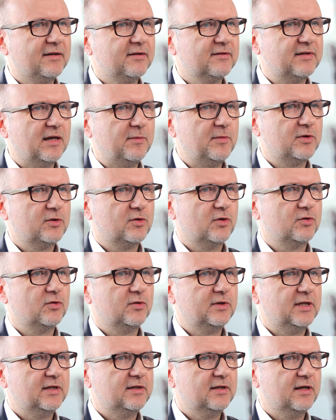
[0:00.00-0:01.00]
collecting,
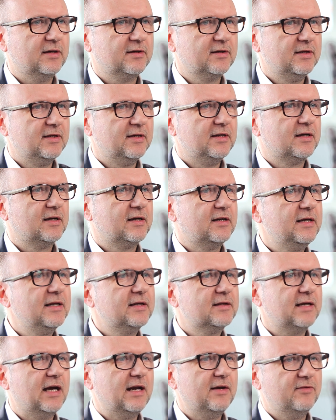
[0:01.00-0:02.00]
and checking keys
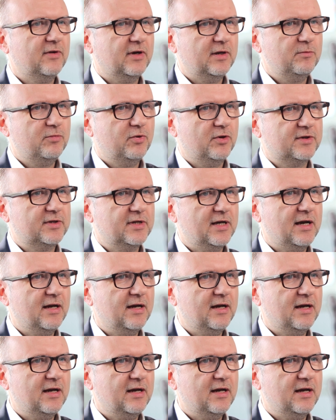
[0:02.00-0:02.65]
simply clicks